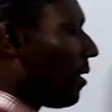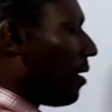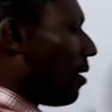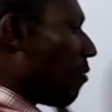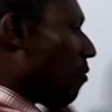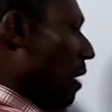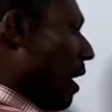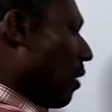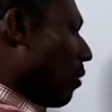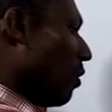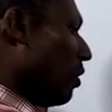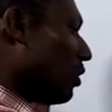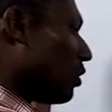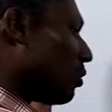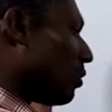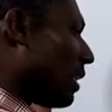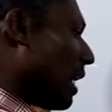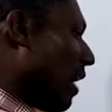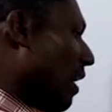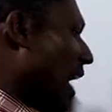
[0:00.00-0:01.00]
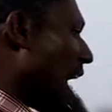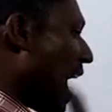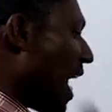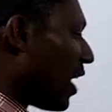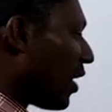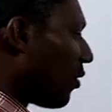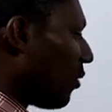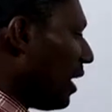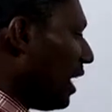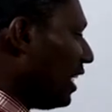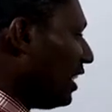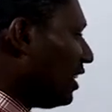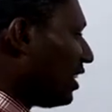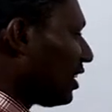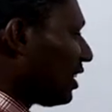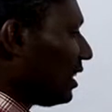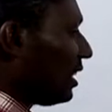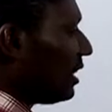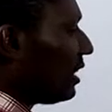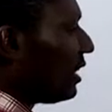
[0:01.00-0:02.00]
we are going to now
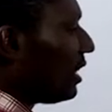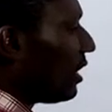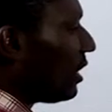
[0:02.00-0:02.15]
arrange